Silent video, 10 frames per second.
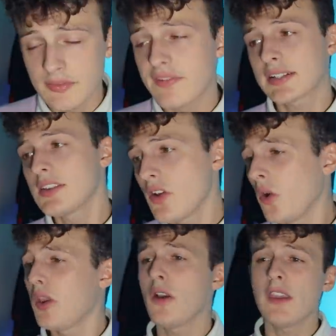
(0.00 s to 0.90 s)
And the fact that
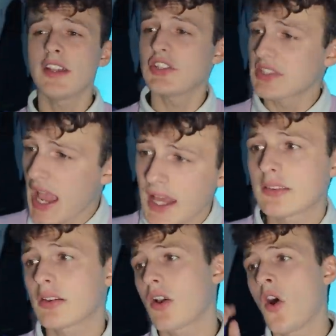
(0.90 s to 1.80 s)
your lawyer just
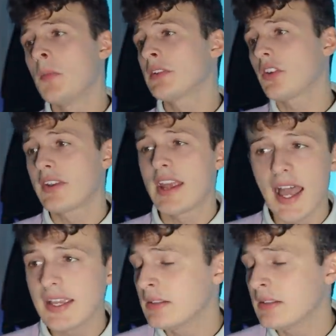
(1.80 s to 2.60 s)
had to comment on it,